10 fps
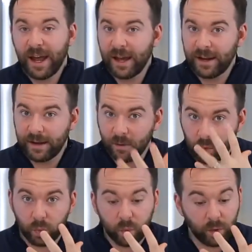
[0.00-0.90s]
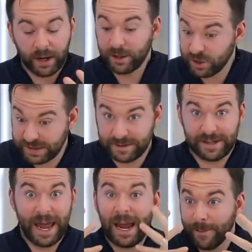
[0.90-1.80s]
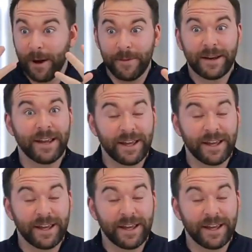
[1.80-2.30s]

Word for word: and it and it just came up and